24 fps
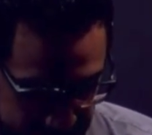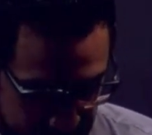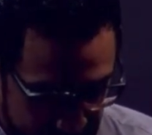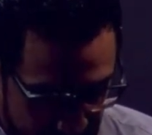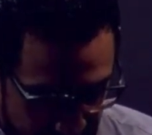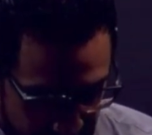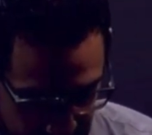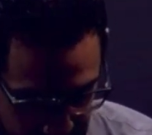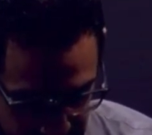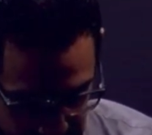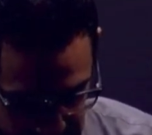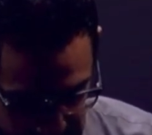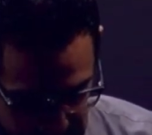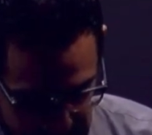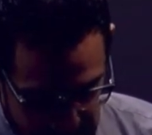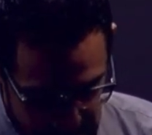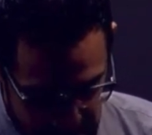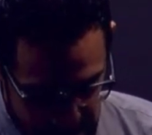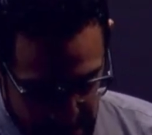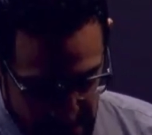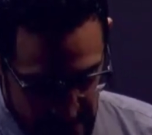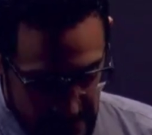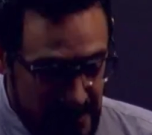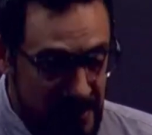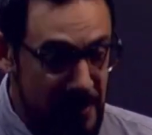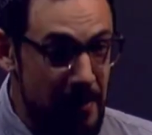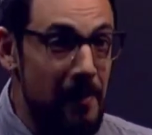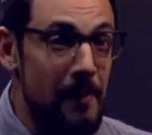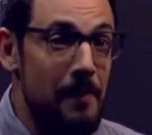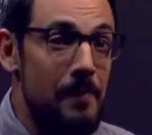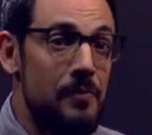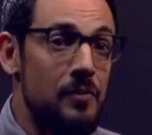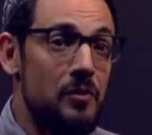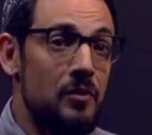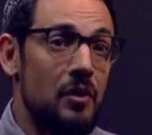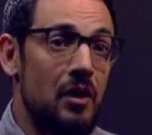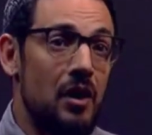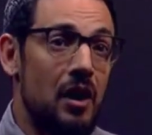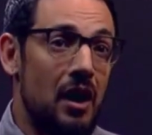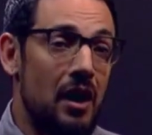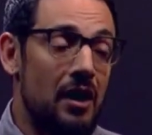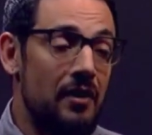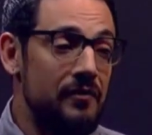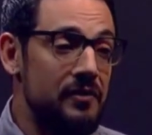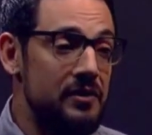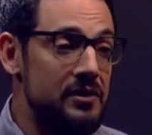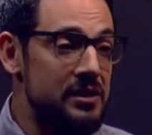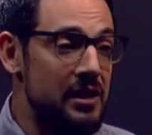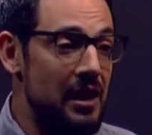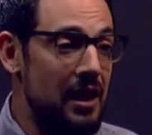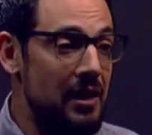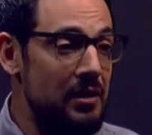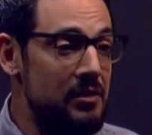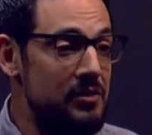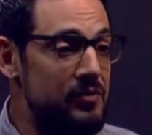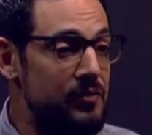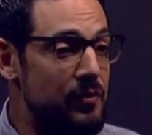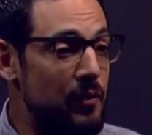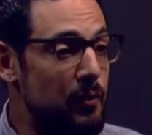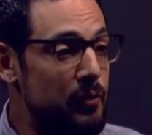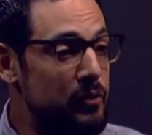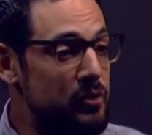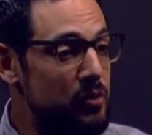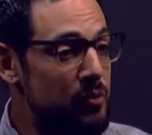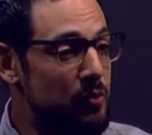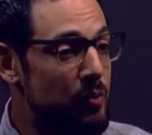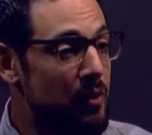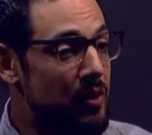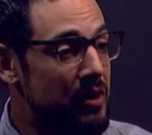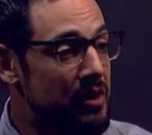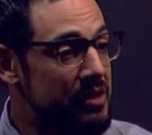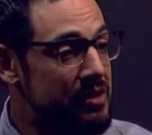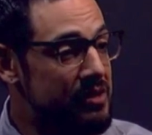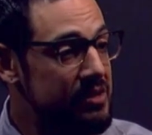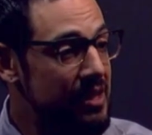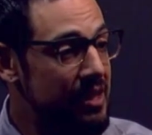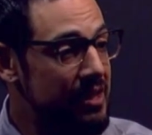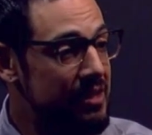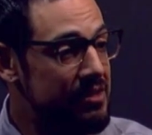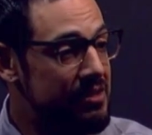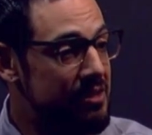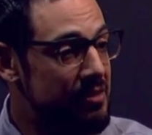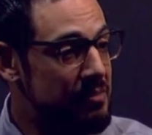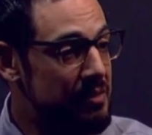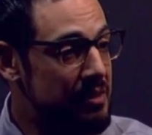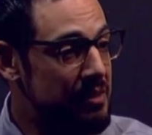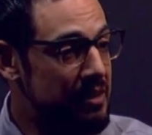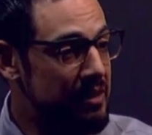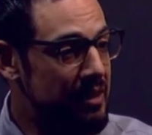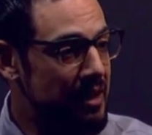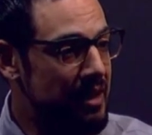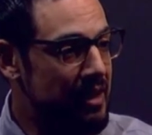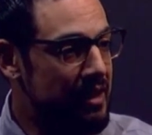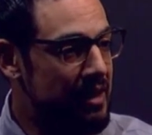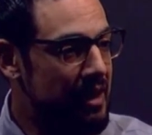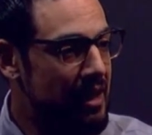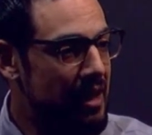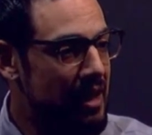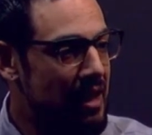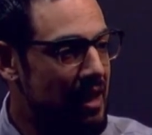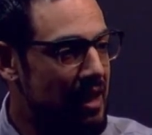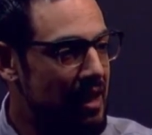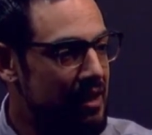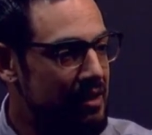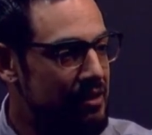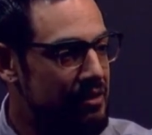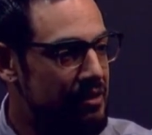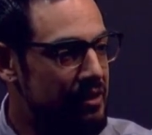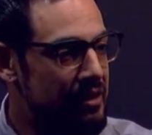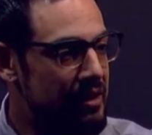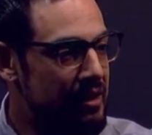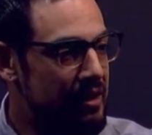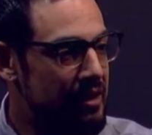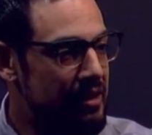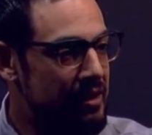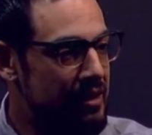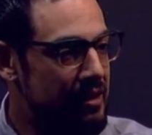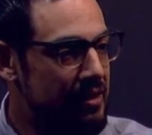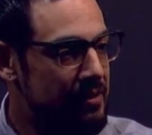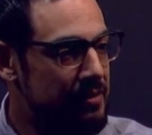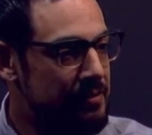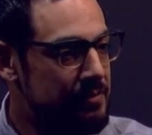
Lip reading: is oftentimes folks would want to say something like, I think